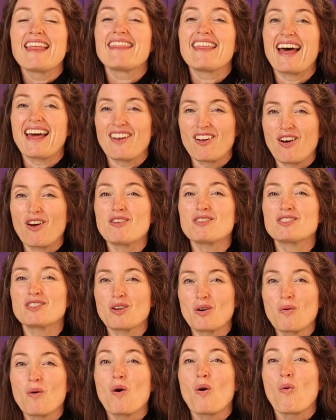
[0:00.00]
that
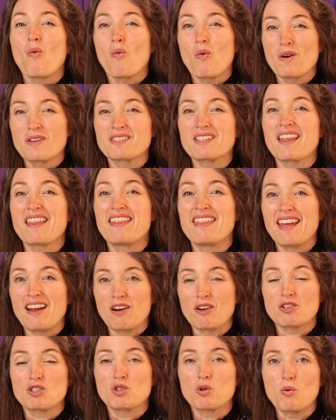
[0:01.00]
also was
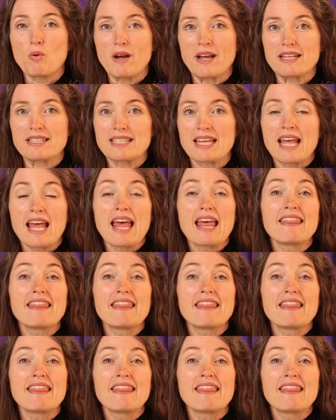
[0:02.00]
their choice.